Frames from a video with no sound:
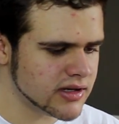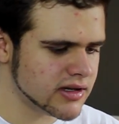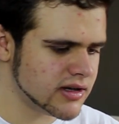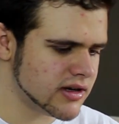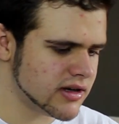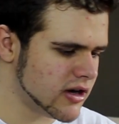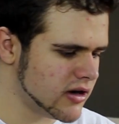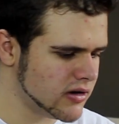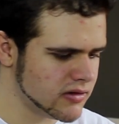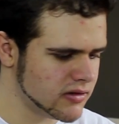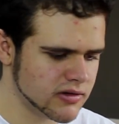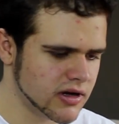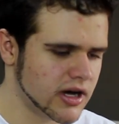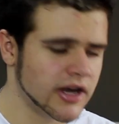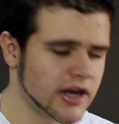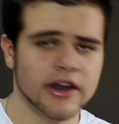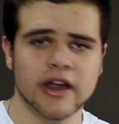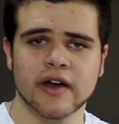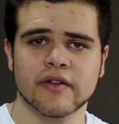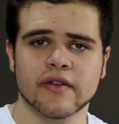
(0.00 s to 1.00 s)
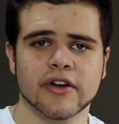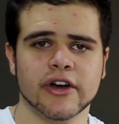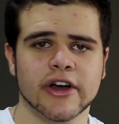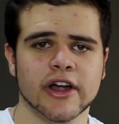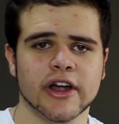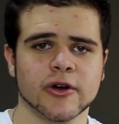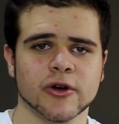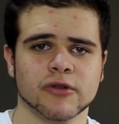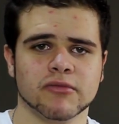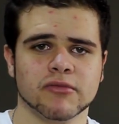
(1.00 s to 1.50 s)
no, I don't have a
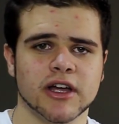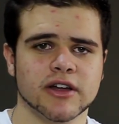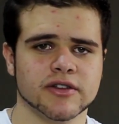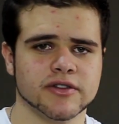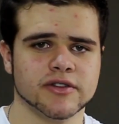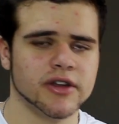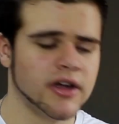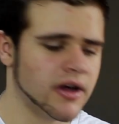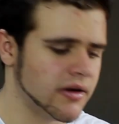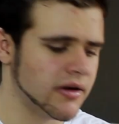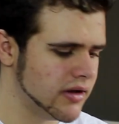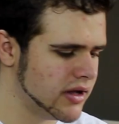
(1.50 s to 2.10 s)
record player, so no.